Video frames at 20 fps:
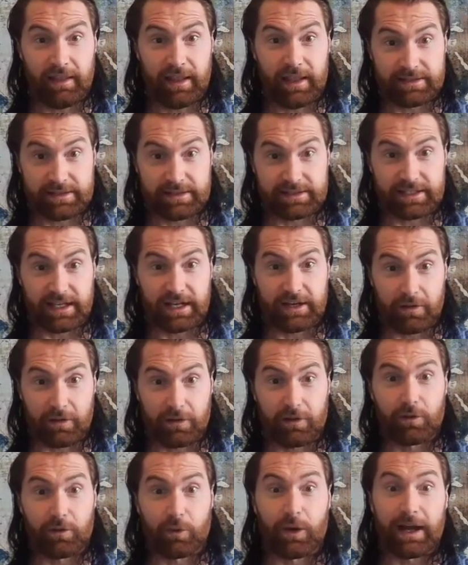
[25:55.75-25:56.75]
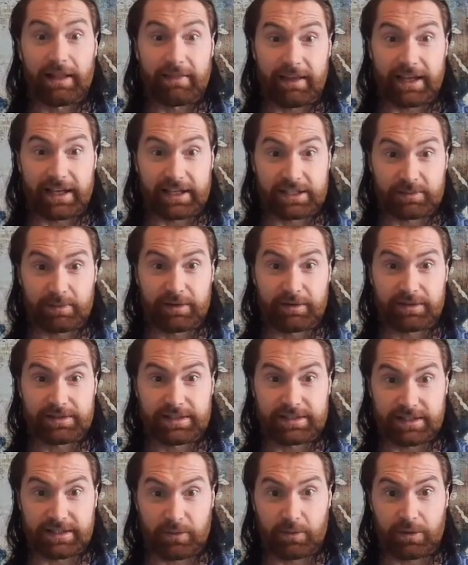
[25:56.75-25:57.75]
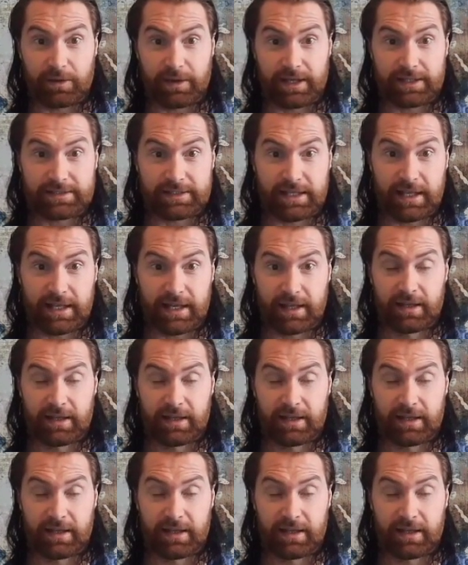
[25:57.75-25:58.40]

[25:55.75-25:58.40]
to sign on the loan who had that experience? Is that what you guys did?